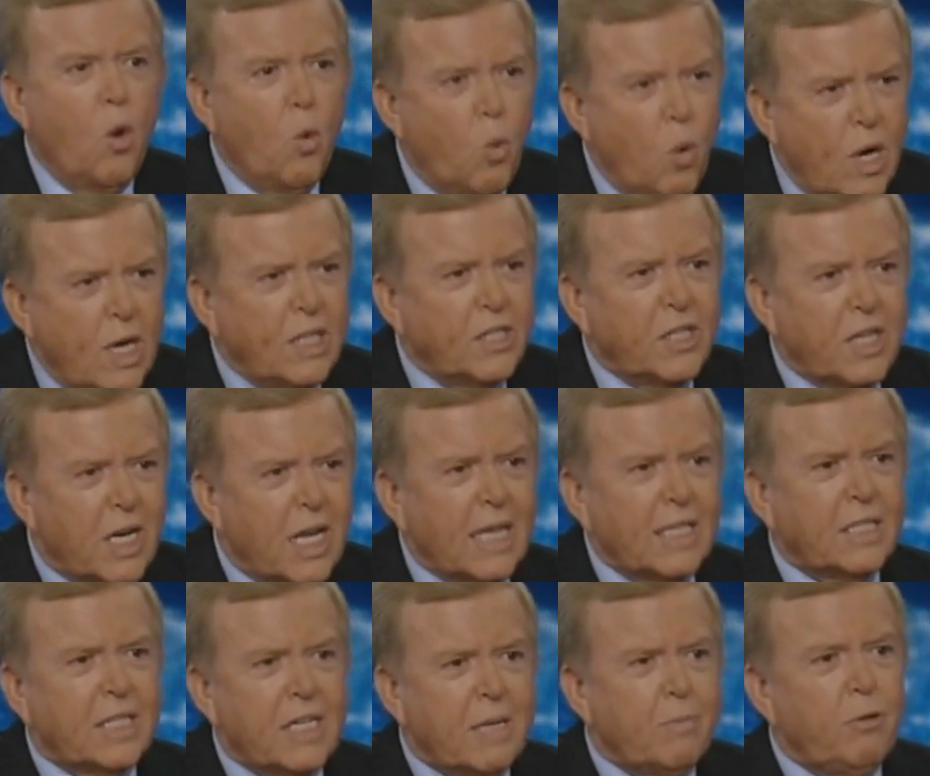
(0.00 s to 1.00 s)
When is the
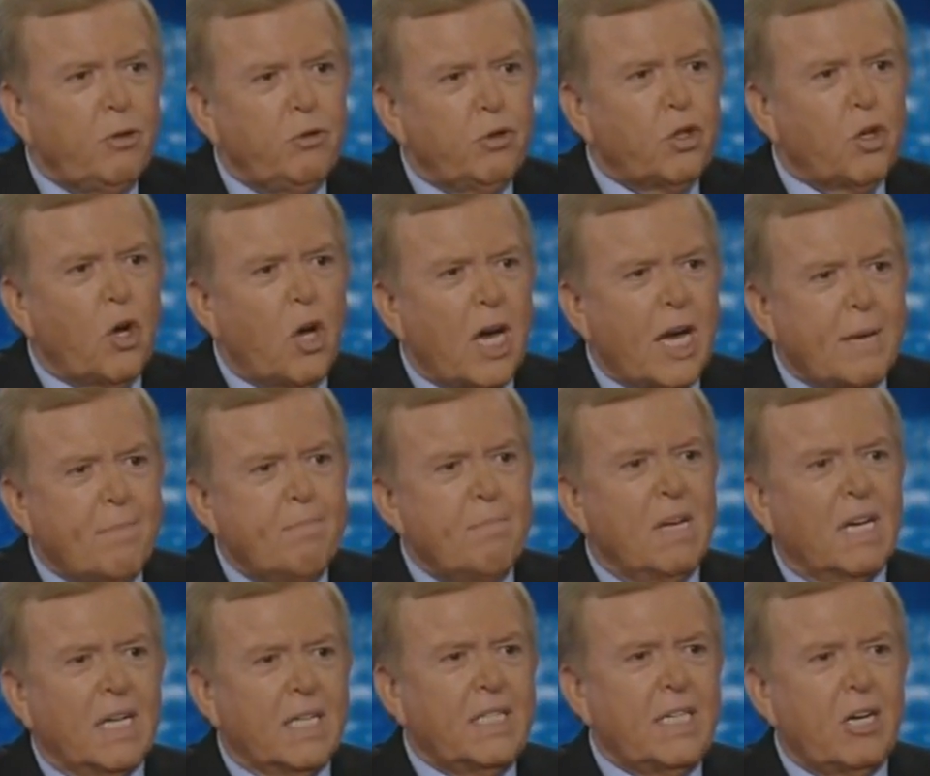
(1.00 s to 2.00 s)
last time you saw a
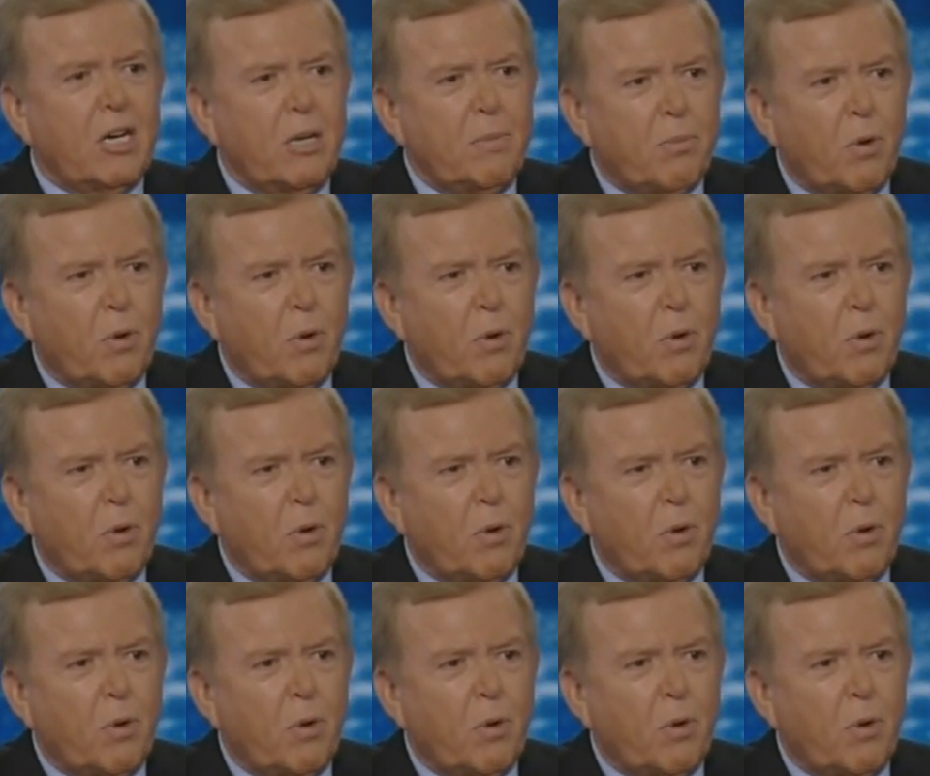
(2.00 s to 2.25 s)
military